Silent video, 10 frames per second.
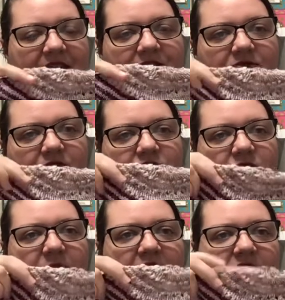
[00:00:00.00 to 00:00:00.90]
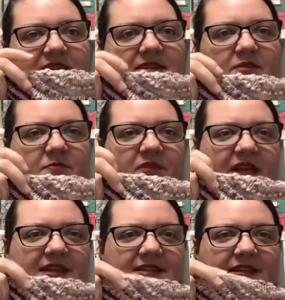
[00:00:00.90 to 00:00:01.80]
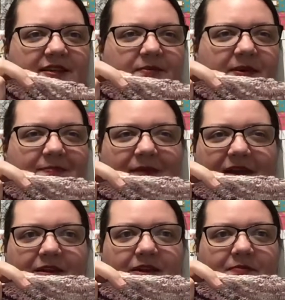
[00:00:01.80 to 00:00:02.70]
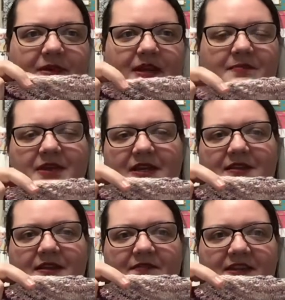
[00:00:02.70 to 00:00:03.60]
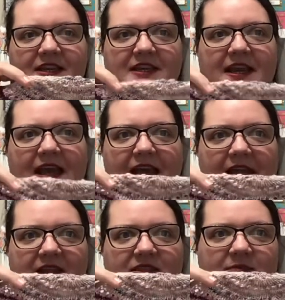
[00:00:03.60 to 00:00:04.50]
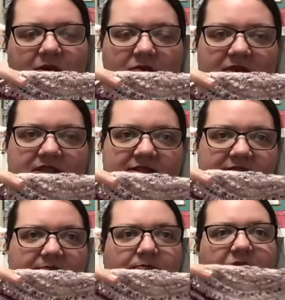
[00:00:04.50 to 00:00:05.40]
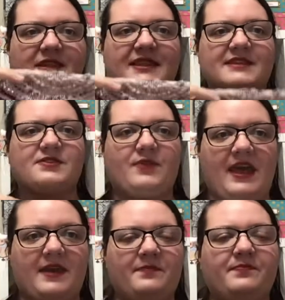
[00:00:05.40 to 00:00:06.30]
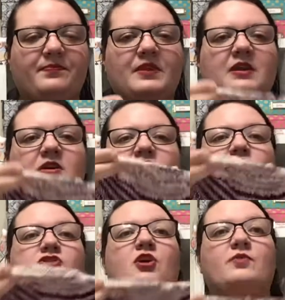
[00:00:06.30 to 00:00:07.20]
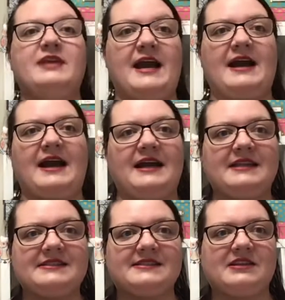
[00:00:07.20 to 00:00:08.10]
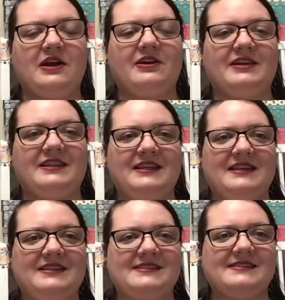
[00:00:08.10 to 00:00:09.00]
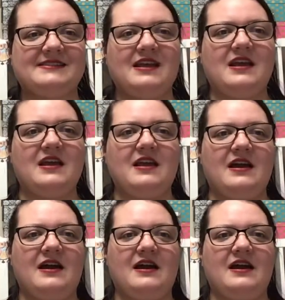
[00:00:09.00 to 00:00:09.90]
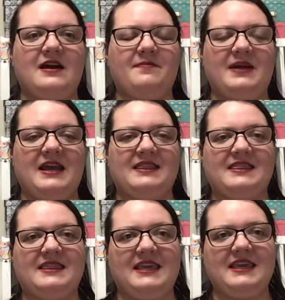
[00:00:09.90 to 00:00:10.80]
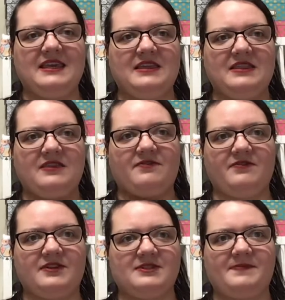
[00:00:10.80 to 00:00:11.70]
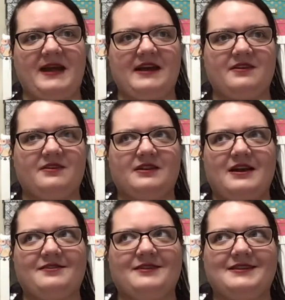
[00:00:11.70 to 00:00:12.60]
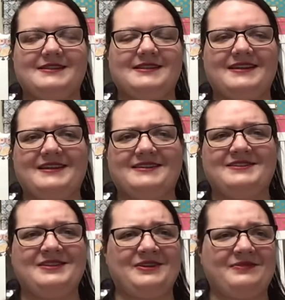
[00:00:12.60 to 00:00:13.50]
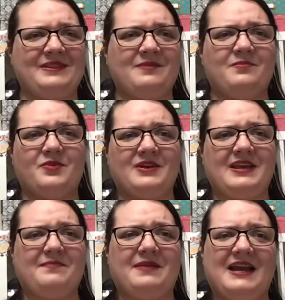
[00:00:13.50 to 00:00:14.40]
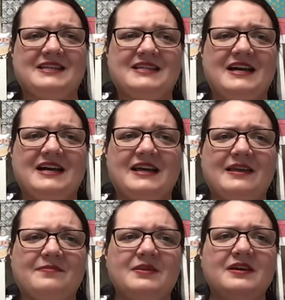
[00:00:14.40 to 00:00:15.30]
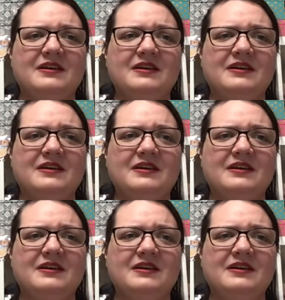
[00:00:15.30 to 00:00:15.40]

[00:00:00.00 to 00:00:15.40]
in future parts it'll blend a little bit better, but I'm not loving it at the moment, but that's okay. So yeah, I started this. I think the first pattern got released at like 2 a.m. my time,